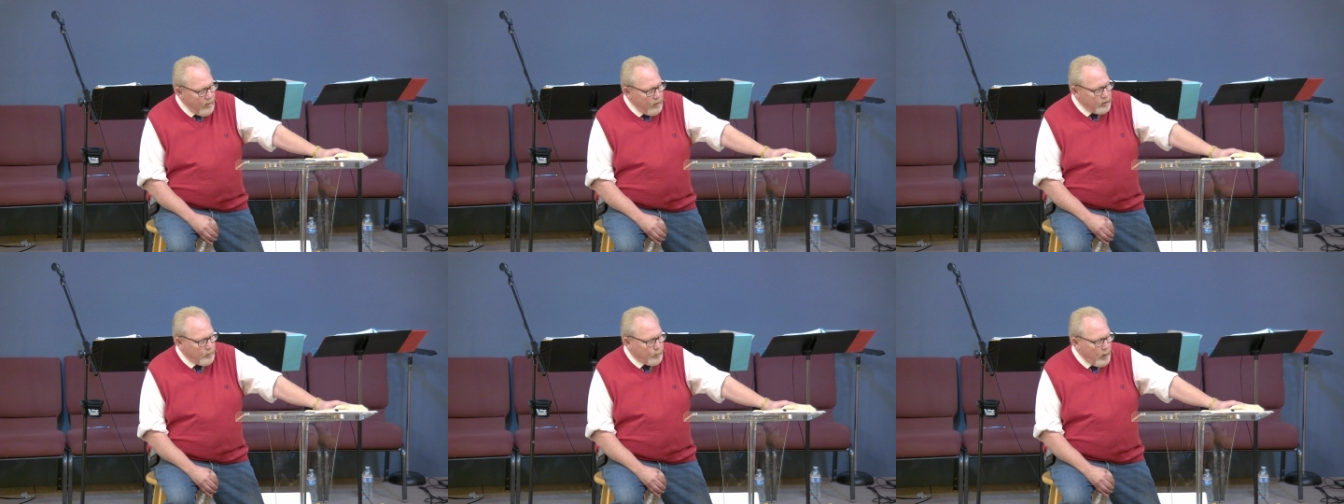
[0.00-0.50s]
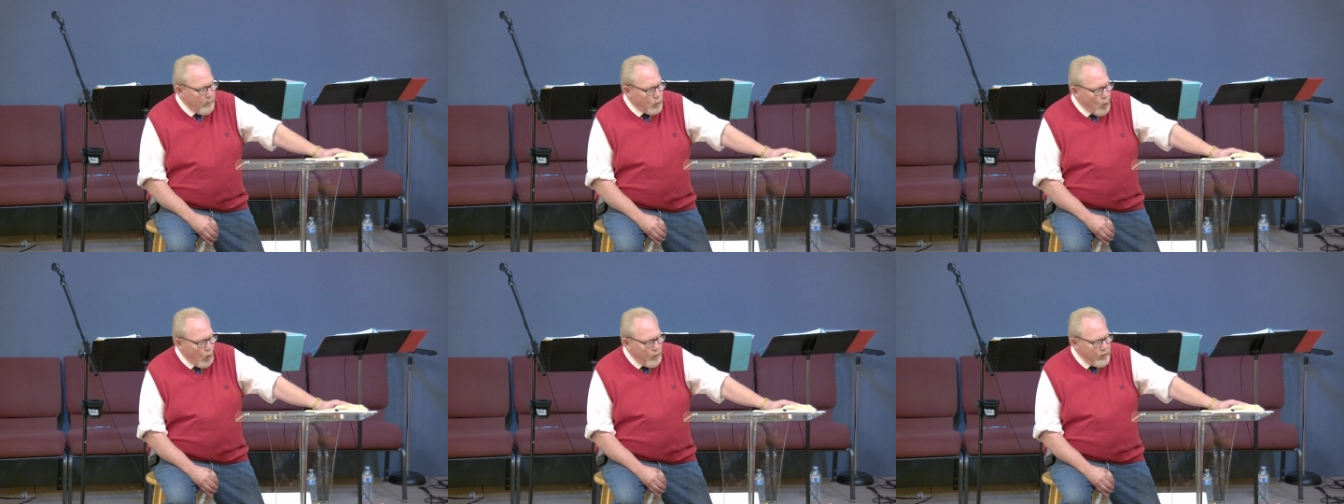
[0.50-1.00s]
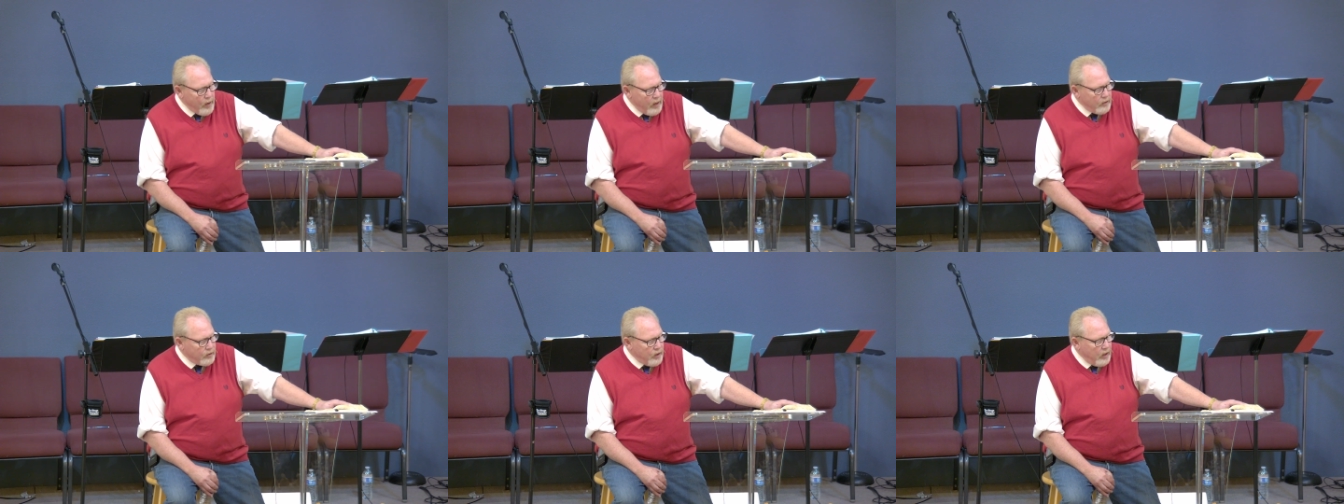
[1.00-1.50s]
The Supreme Court of the
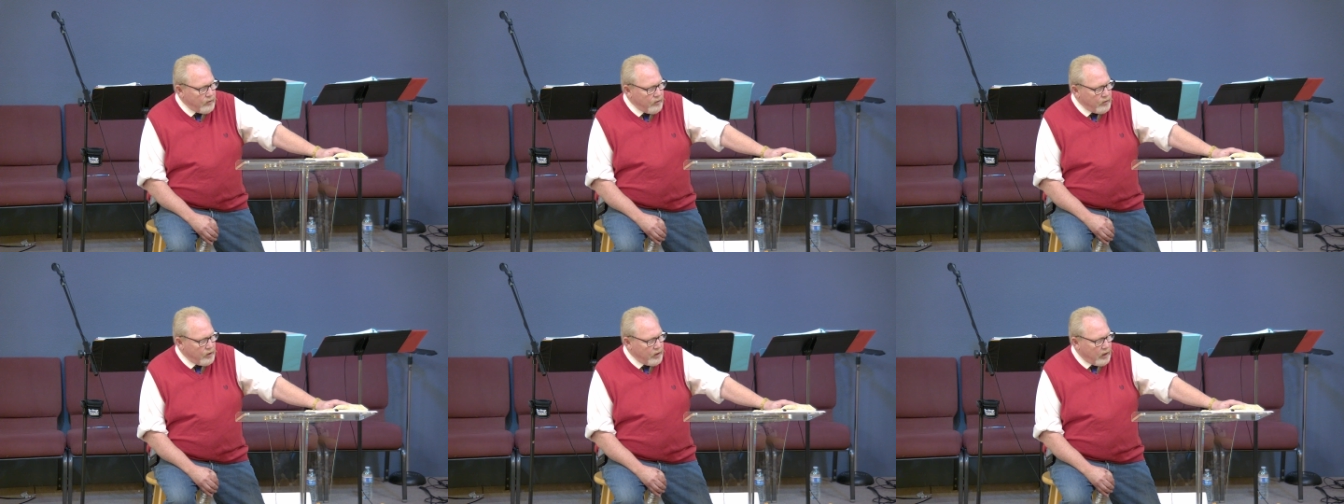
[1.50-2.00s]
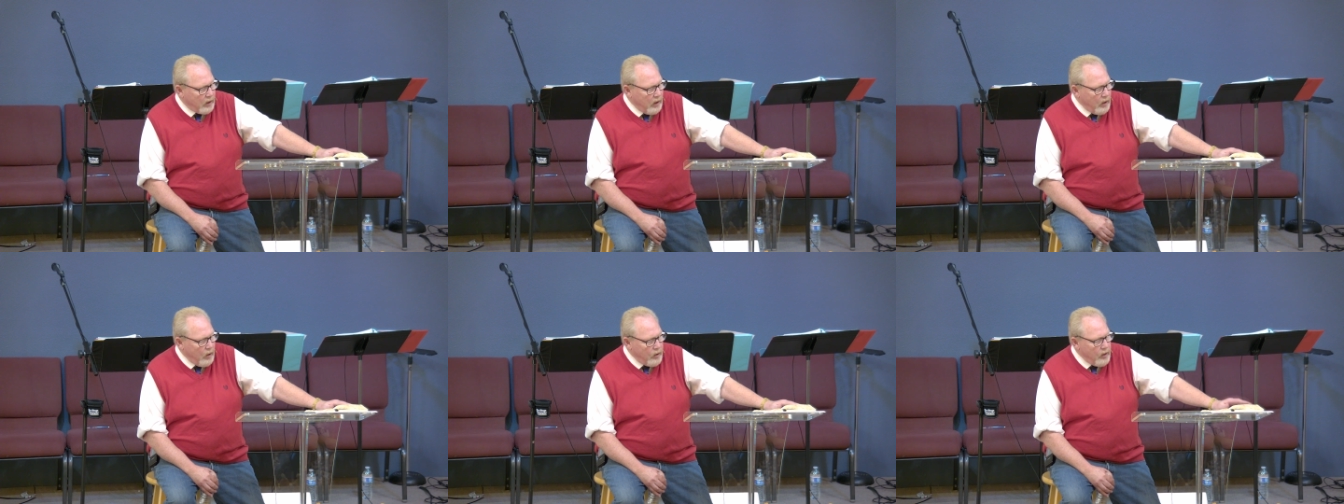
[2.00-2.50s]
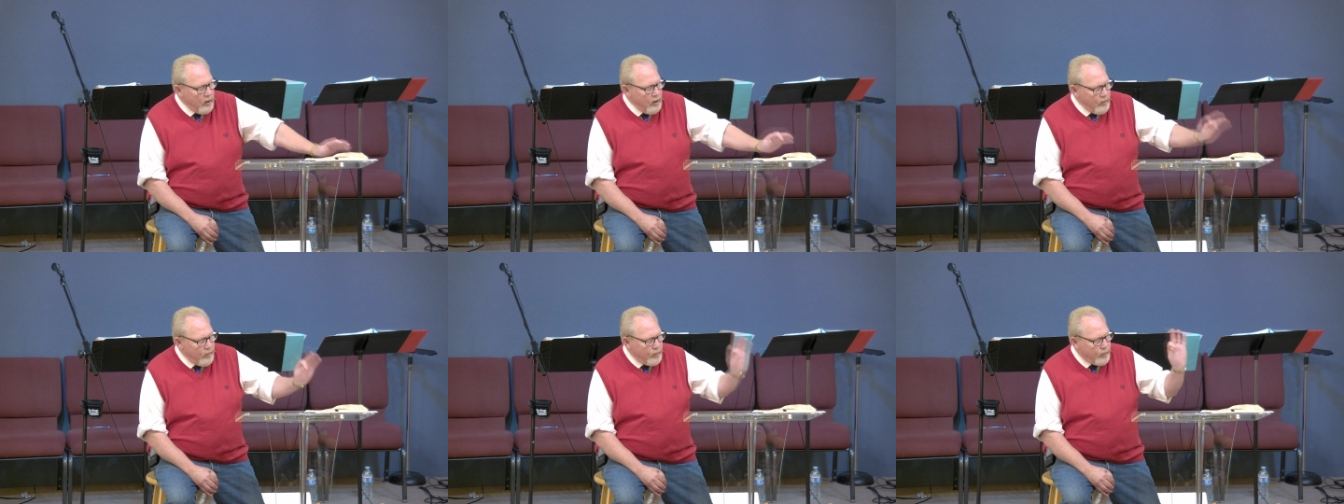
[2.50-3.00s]
United States has declared
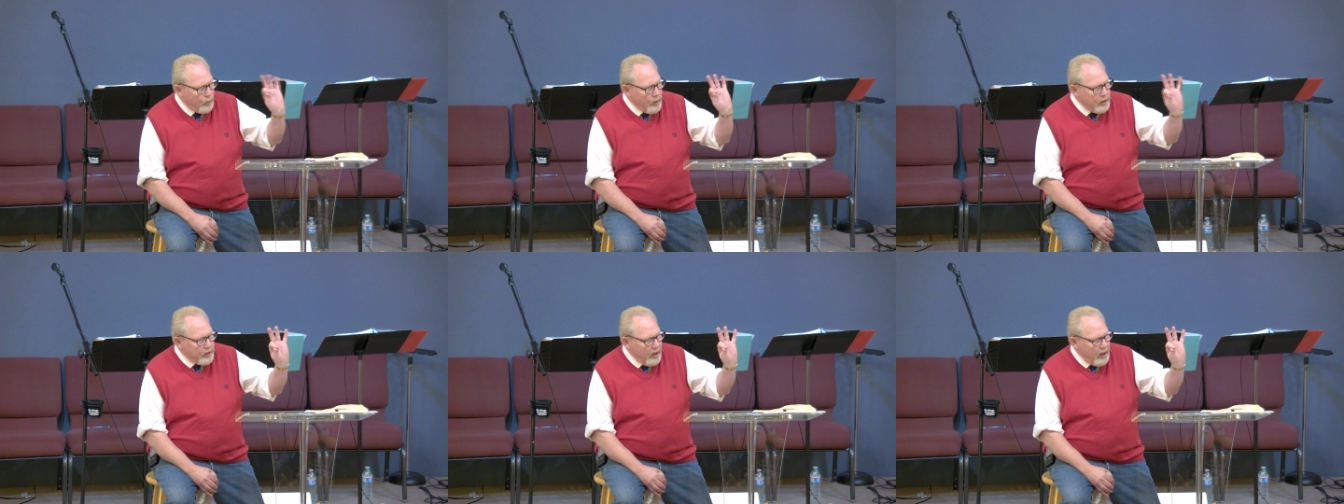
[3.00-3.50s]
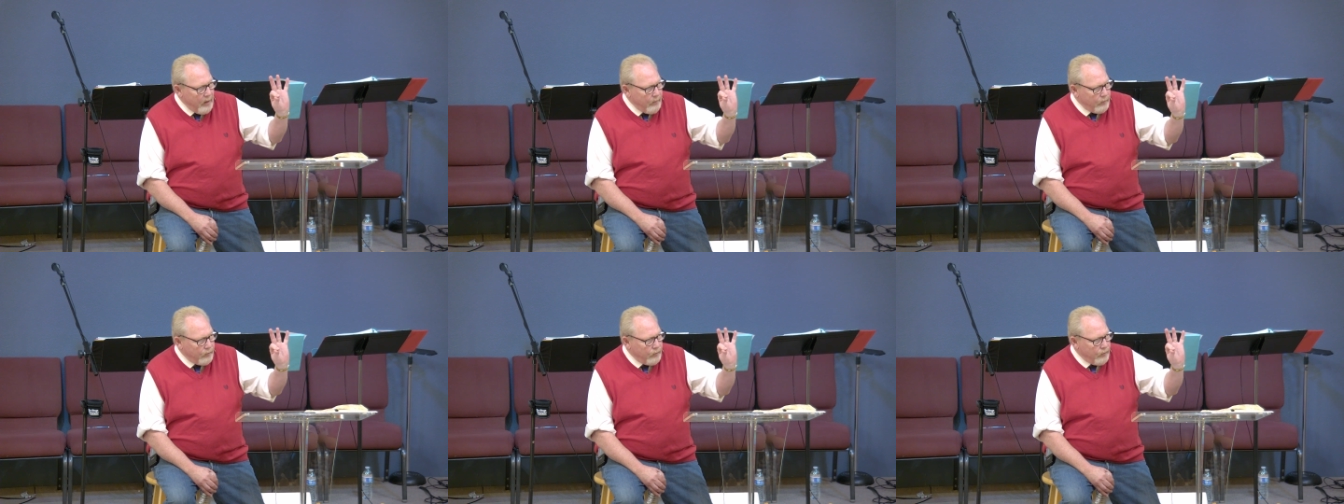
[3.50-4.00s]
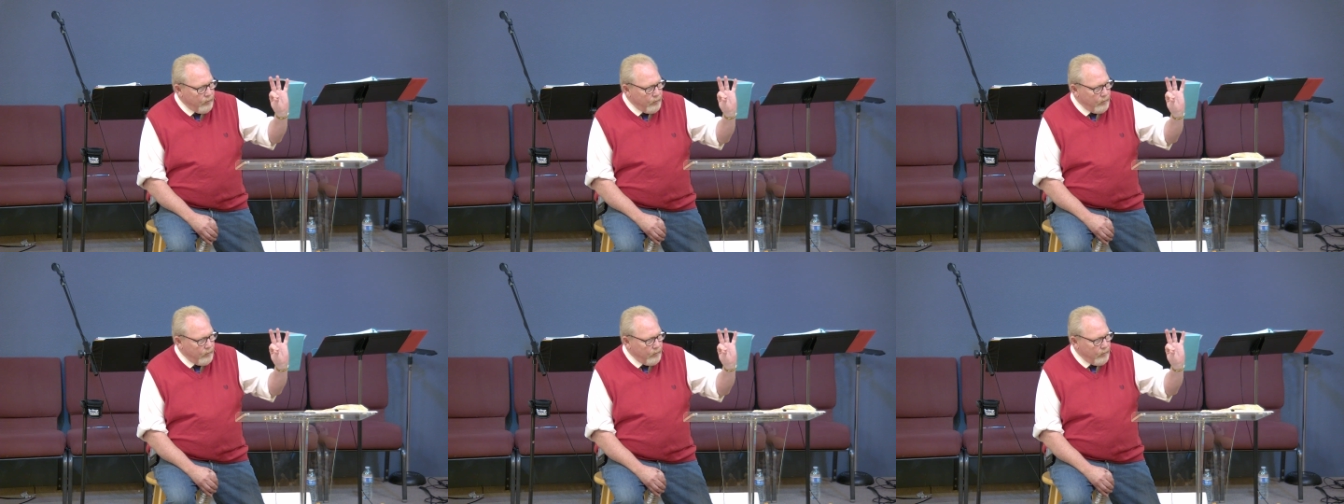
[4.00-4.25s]
three times